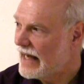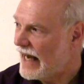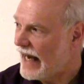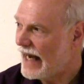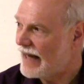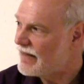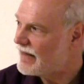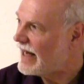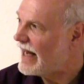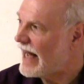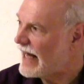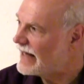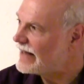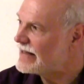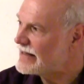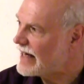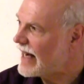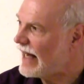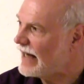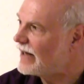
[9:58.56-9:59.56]
And they had a
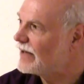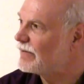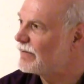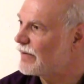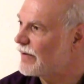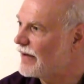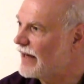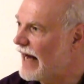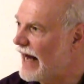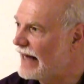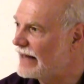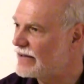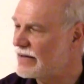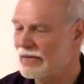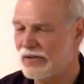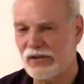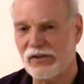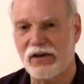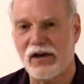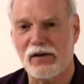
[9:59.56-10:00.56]
talent for that
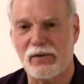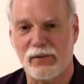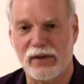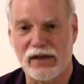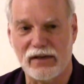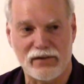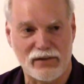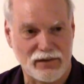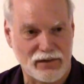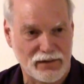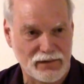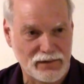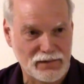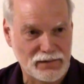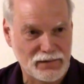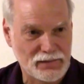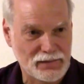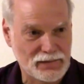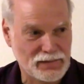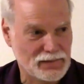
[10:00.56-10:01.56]
to start with.
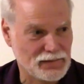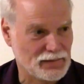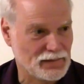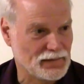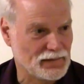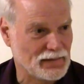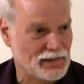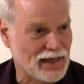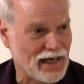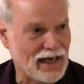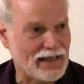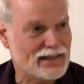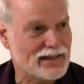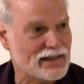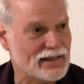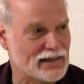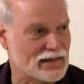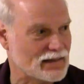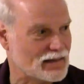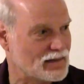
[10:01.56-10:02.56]
I
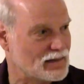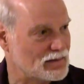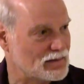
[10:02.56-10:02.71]
didn't.